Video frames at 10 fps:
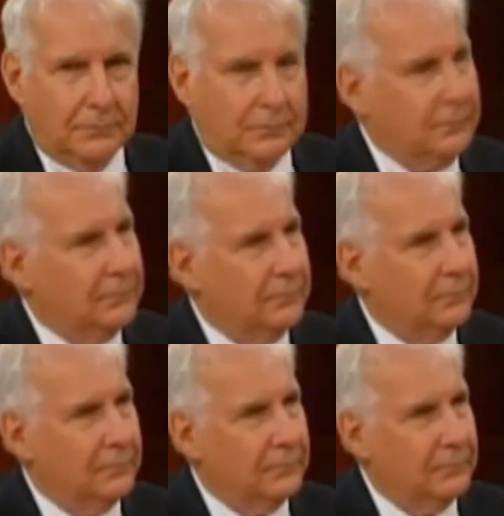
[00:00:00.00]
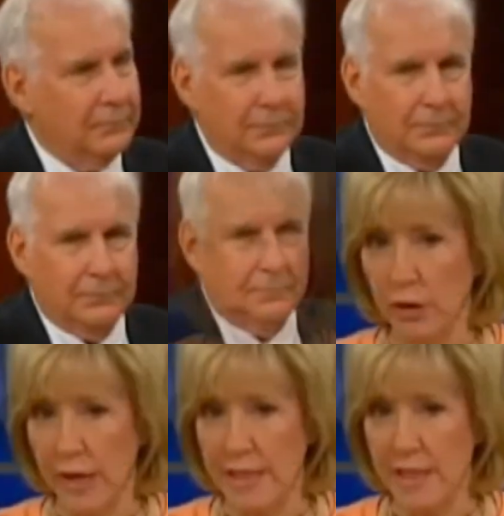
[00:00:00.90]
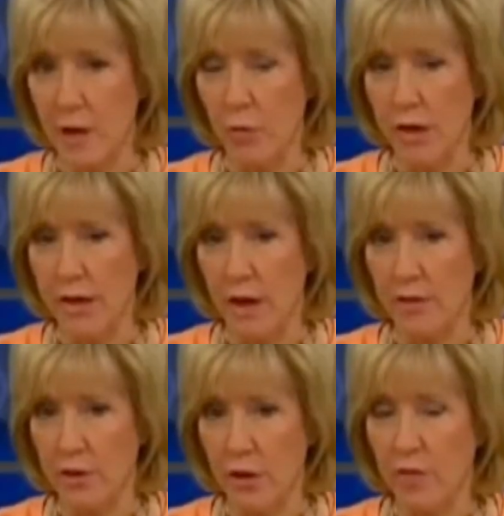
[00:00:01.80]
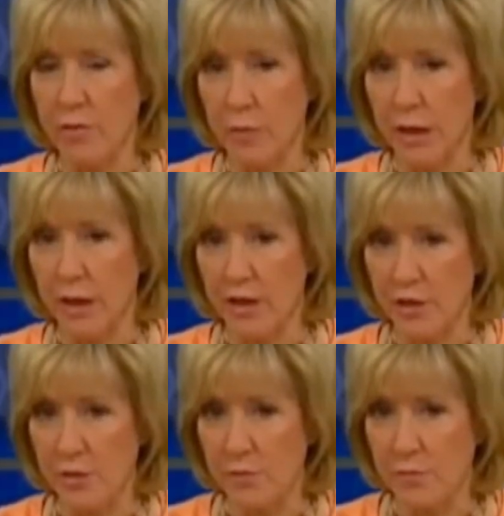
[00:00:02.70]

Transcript: And do you feel less that way now that you're off the medication?